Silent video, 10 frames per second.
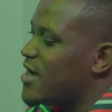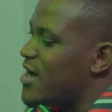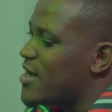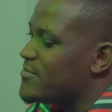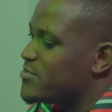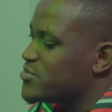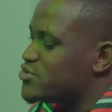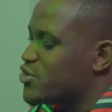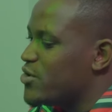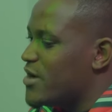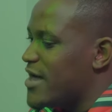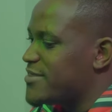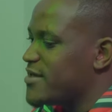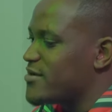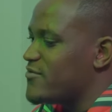Um, Joe, I
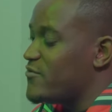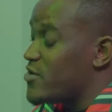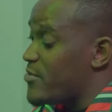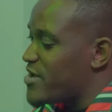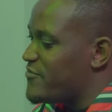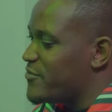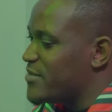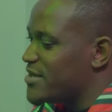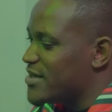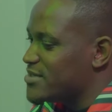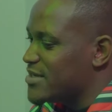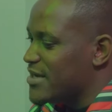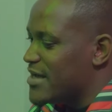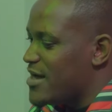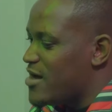think we are one for me. and
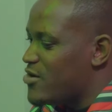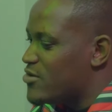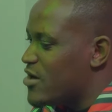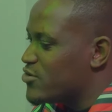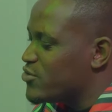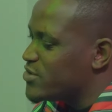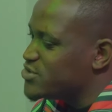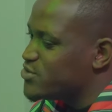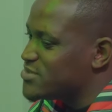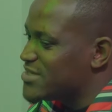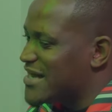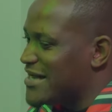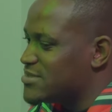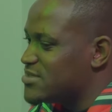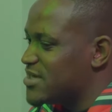I, will always use the
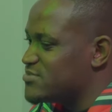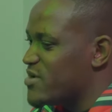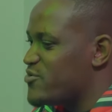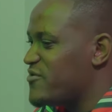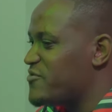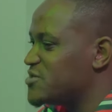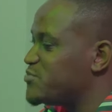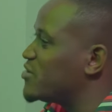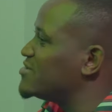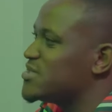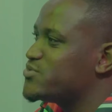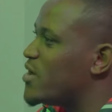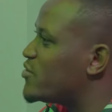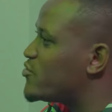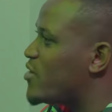cars as my reference because that's
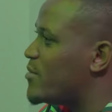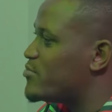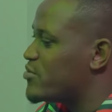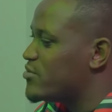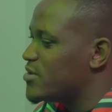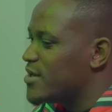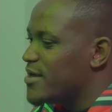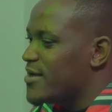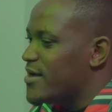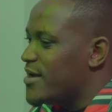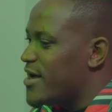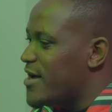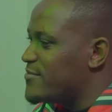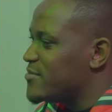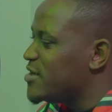where I grew up. Bro. Got you
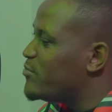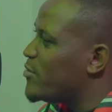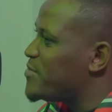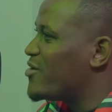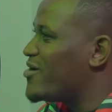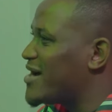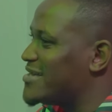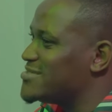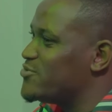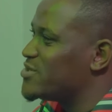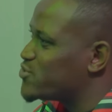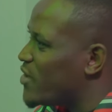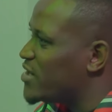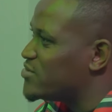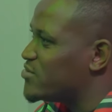um, hip hop yako kasi was
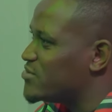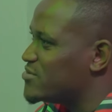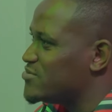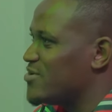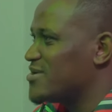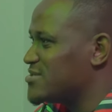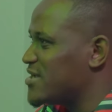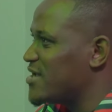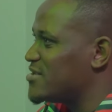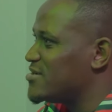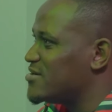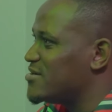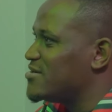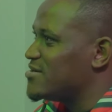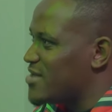kwaito. Got you. you. When we
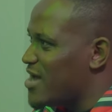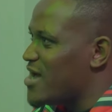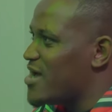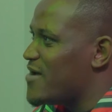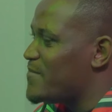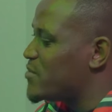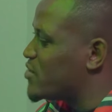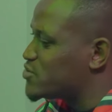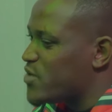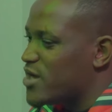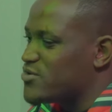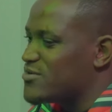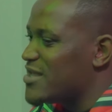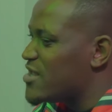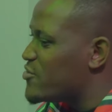started off, yeah, it was kwaito. It was
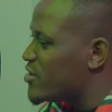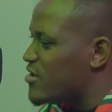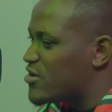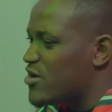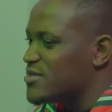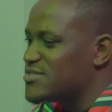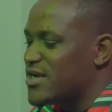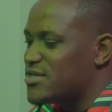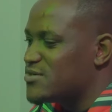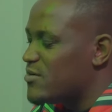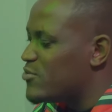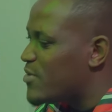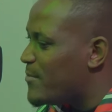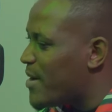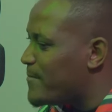kwaito. Hundred percent. Content. Abo
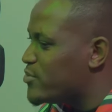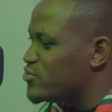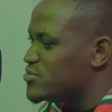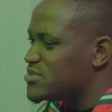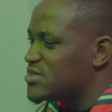mapaputs.